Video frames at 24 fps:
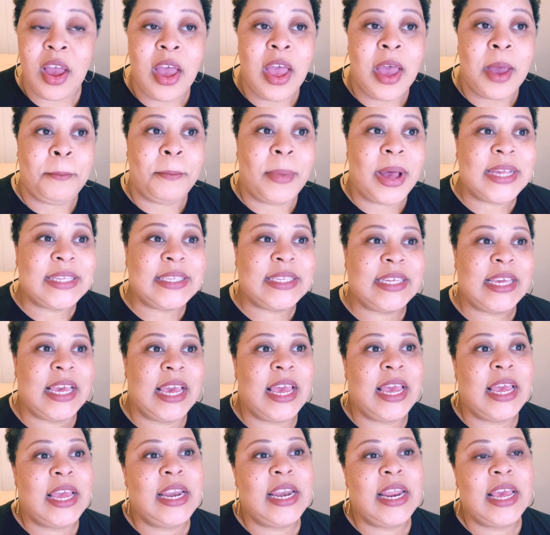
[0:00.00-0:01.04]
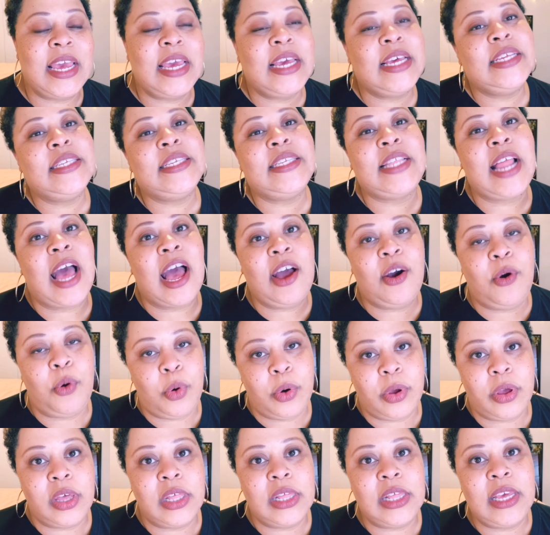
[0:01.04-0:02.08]
My skin is not
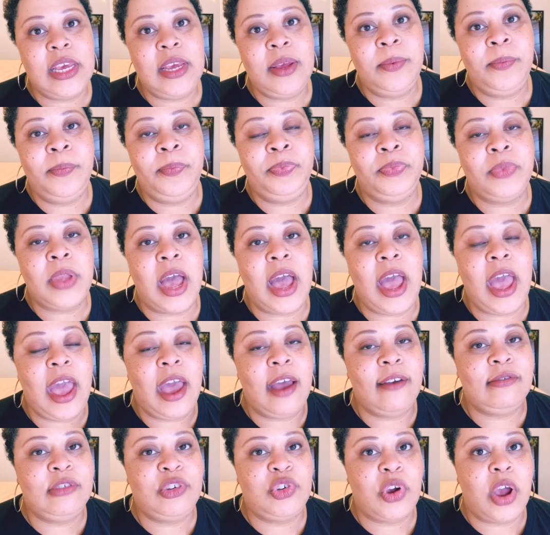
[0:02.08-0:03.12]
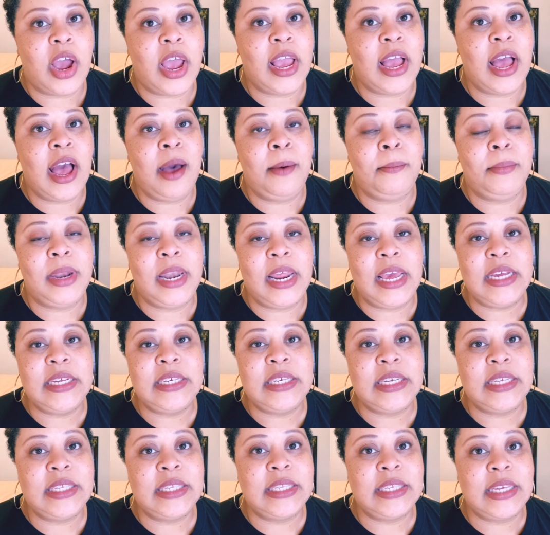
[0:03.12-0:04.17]
oily. I have dry
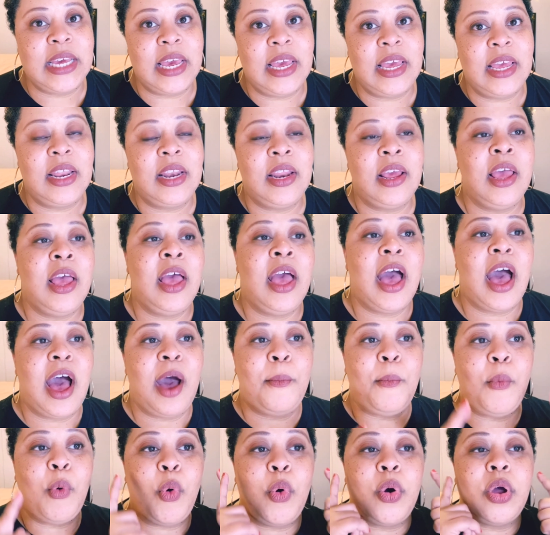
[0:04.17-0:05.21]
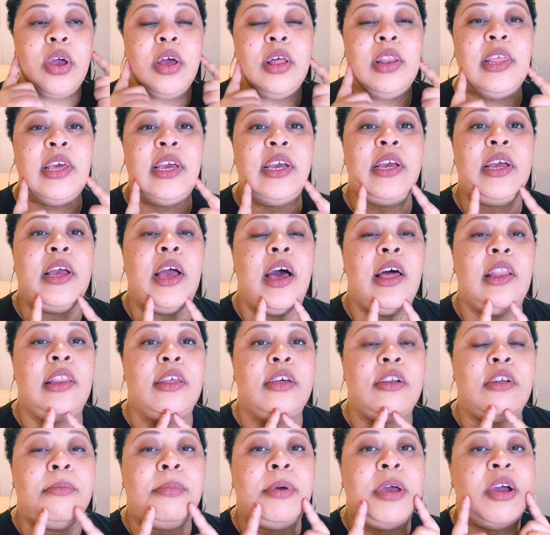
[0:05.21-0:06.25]
combination skin. I'm oily a
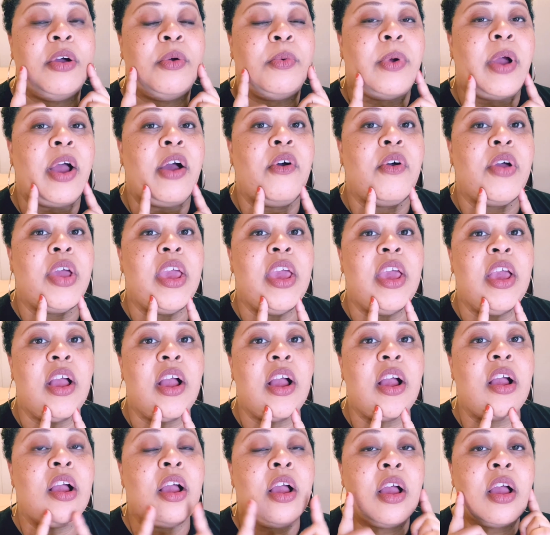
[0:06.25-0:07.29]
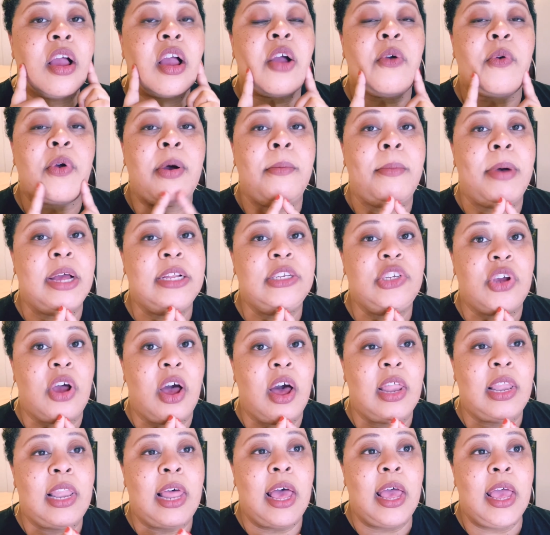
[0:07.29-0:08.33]
little bit around here around my
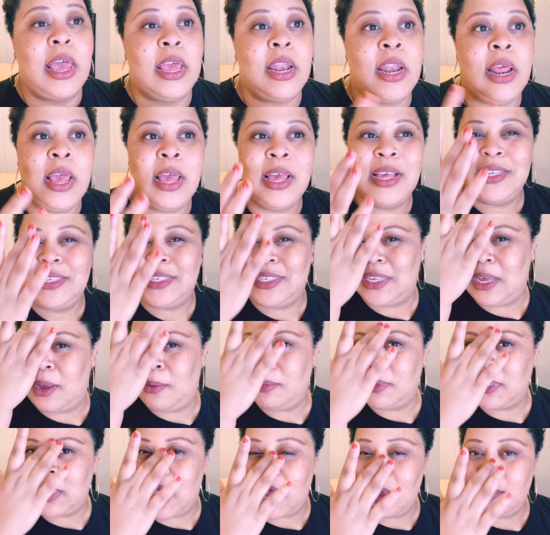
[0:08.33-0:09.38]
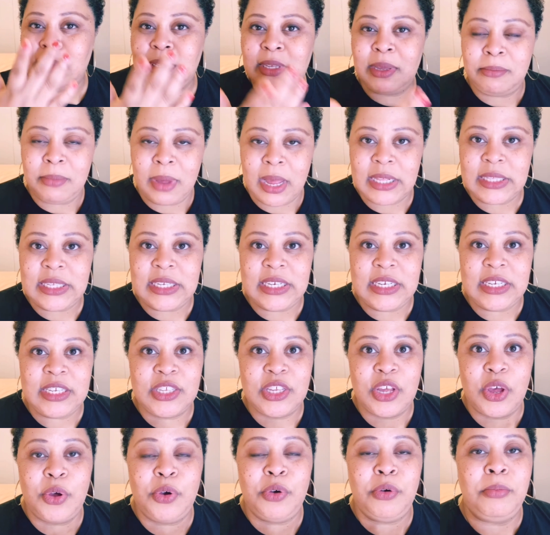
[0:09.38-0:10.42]
jawline, sometimes in my
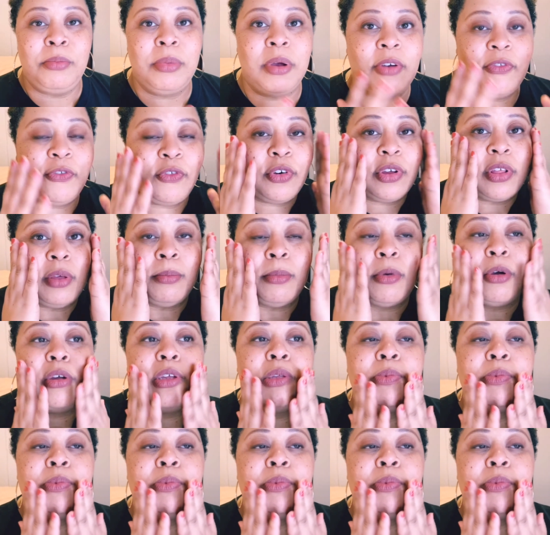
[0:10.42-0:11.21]
T-zone, but for the most